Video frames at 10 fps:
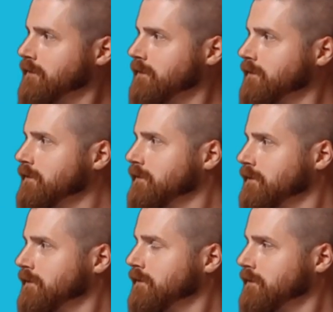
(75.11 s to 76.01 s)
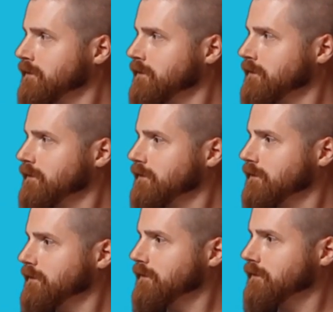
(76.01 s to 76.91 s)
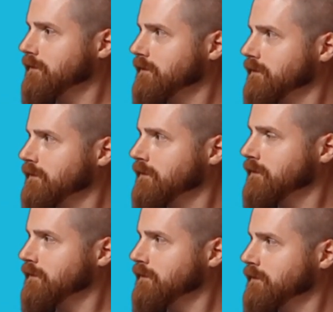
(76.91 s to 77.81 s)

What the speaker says: (not speaking)